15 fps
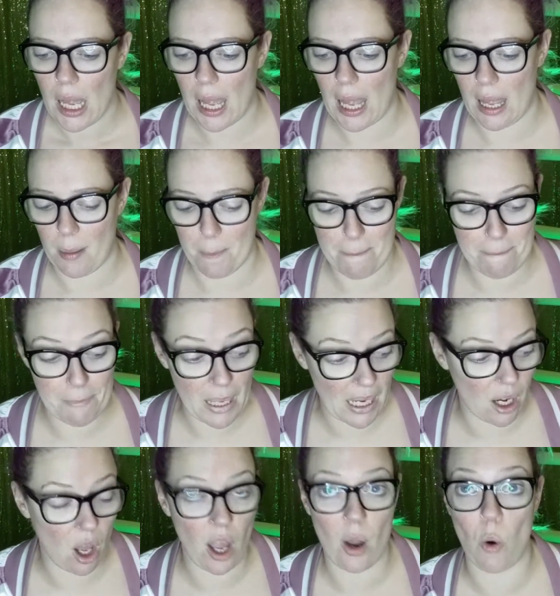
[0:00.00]

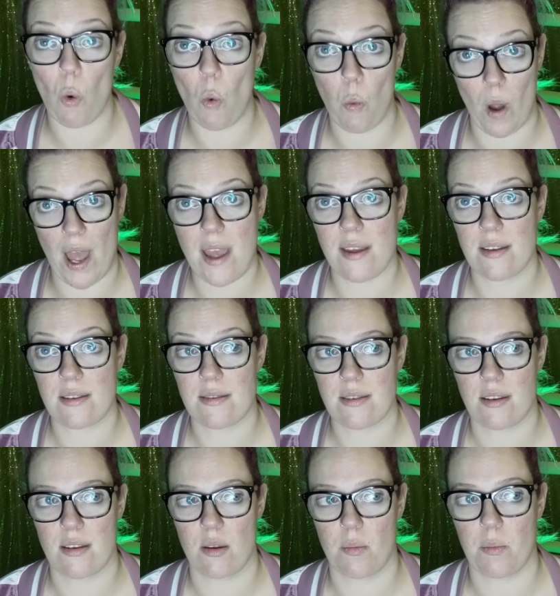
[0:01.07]
but I
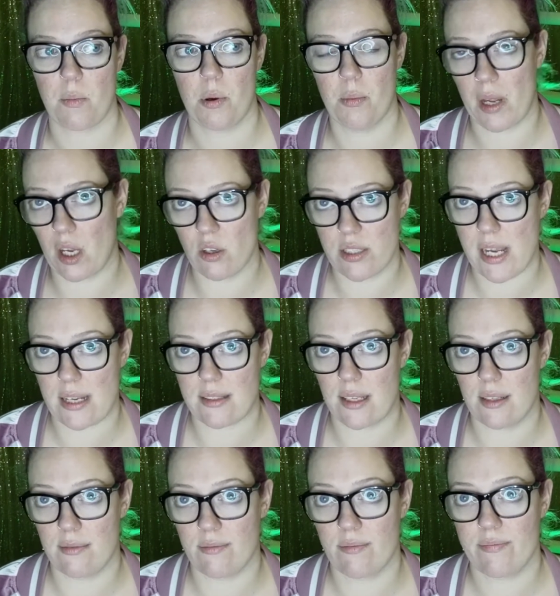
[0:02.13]
always put my contacts
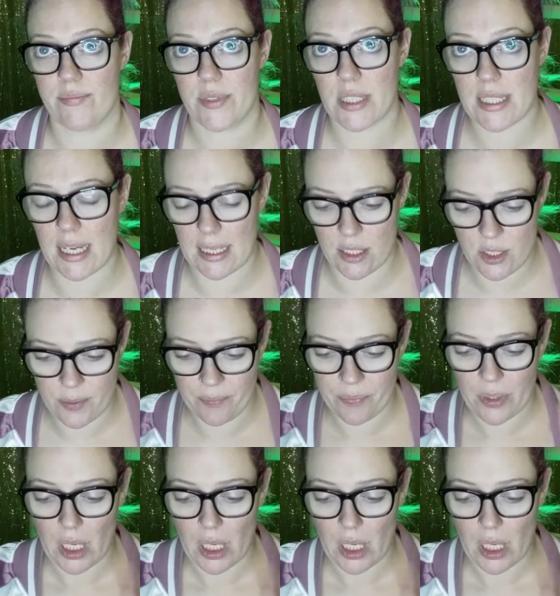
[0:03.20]
in to teach.